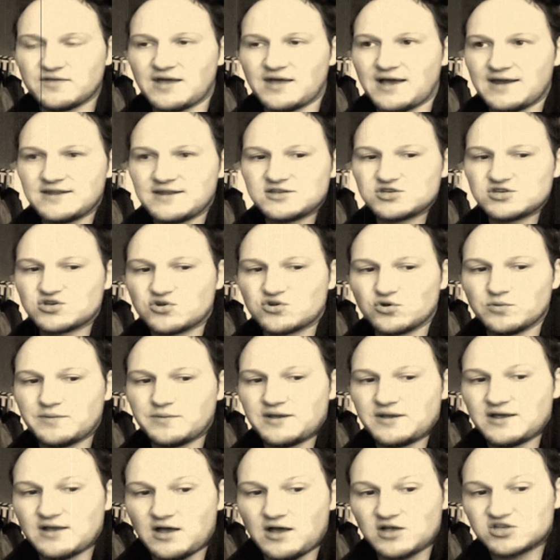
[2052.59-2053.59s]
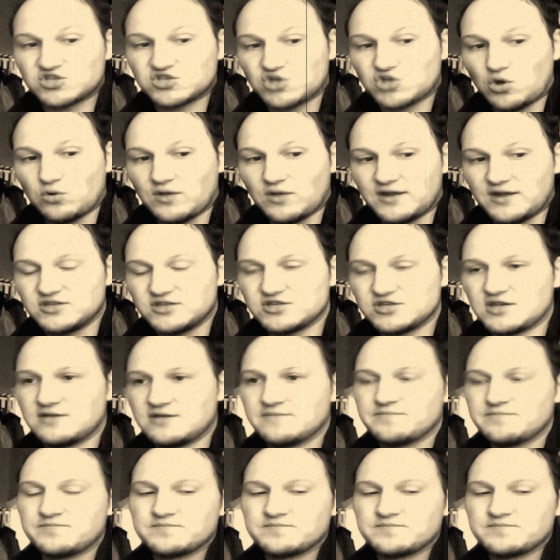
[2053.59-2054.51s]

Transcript: that energy could be a soul energy,